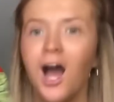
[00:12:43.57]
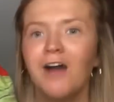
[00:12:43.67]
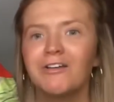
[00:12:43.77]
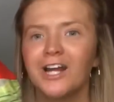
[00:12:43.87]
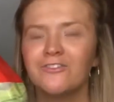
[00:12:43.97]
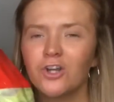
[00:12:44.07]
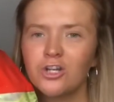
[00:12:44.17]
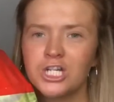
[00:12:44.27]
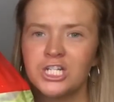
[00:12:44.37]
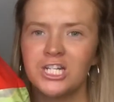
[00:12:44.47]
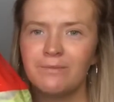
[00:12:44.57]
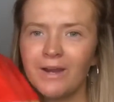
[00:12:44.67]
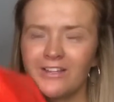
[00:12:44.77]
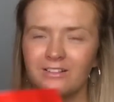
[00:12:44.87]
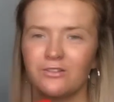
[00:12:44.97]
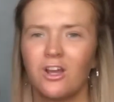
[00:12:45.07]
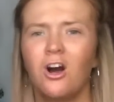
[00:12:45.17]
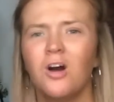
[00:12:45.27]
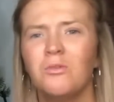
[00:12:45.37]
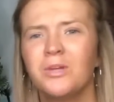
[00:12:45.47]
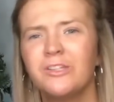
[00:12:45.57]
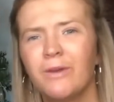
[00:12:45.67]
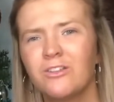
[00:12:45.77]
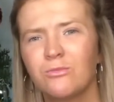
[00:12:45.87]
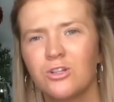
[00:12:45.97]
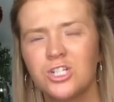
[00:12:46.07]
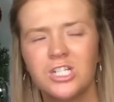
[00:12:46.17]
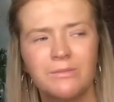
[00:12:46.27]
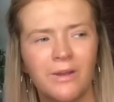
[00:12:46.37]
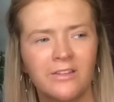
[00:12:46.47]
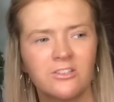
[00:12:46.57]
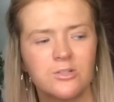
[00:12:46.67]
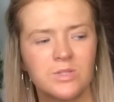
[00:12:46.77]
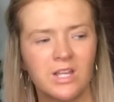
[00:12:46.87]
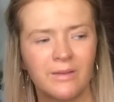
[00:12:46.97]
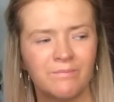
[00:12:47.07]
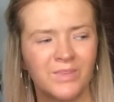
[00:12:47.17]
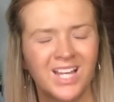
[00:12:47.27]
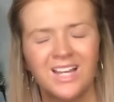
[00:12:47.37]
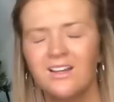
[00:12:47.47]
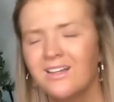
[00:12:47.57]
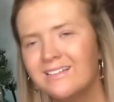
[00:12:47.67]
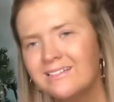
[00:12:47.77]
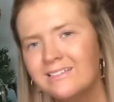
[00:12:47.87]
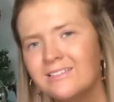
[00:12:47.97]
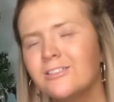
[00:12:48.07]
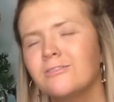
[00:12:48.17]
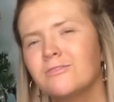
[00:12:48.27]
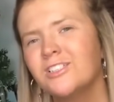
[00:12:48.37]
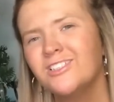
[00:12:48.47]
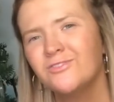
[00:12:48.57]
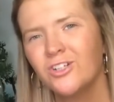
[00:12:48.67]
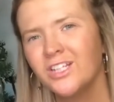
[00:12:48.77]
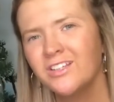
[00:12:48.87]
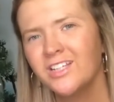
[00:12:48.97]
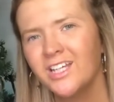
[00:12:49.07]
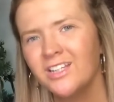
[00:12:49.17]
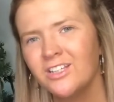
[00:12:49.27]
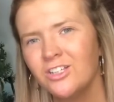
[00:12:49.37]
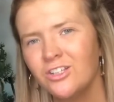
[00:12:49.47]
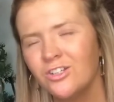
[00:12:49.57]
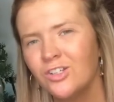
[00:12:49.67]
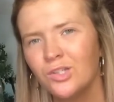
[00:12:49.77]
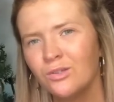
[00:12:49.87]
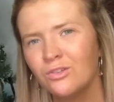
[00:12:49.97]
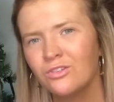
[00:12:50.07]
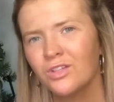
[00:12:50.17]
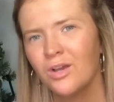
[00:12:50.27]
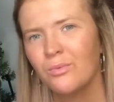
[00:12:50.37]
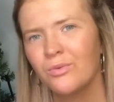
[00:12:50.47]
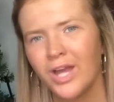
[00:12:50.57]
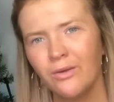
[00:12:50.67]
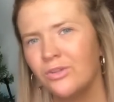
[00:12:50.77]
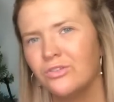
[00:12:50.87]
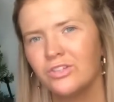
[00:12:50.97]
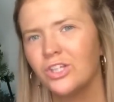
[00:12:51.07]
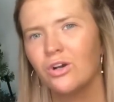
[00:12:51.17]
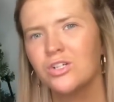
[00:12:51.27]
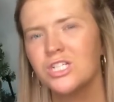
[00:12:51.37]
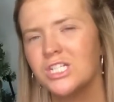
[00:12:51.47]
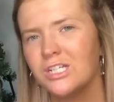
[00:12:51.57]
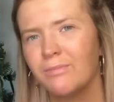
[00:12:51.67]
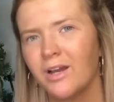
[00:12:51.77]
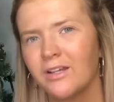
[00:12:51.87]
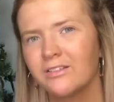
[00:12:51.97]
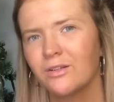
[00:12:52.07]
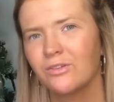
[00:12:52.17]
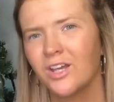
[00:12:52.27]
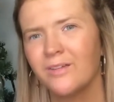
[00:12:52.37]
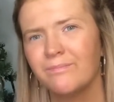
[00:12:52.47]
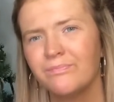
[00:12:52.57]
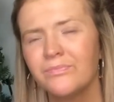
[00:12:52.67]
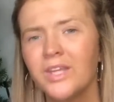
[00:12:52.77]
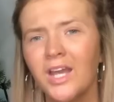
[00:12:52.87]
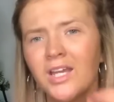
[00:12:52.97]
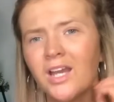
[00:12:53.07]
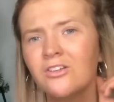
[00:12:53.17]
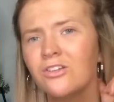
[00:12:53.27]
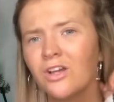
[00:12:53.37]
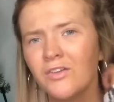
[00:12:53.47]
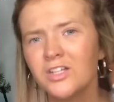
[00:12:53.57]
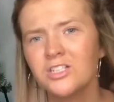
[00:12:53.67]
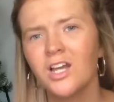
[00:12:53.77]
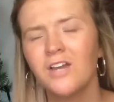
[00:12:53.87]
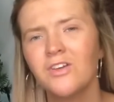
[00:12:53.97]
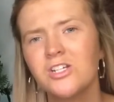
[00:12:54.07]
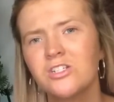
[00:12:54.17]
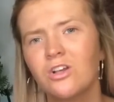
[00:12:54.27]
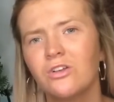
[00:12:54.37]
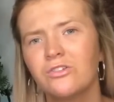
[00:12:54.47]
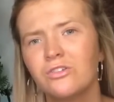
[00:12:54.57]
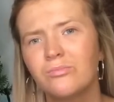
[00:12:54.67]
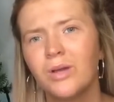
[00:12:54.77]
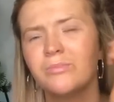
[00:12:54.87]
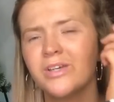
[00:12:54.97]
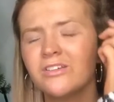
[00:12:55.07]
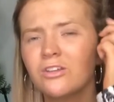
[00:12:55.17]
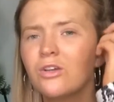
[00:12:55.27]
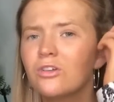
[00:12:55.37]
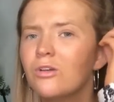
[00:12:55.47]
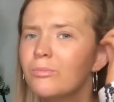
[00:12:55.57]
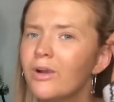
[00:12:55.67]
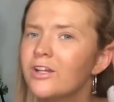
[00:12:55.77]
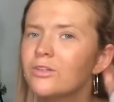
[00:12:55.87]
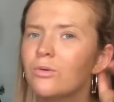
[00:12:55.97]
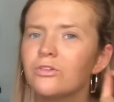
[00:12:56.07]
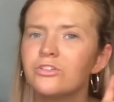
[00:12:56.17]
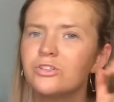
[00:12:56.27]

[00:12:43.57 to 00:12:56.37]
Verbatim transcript: I ran out of Yorkshire tea bags and I was like, oh, mum, I to buy some Yorkshire tea bags. And she was like, do, could you, have you got anything in that you can use without using the Yorkshire tea bags? And I was like, yeah, yeah, I do. I've actually, I have actually got some um, Tesco's own brand ones.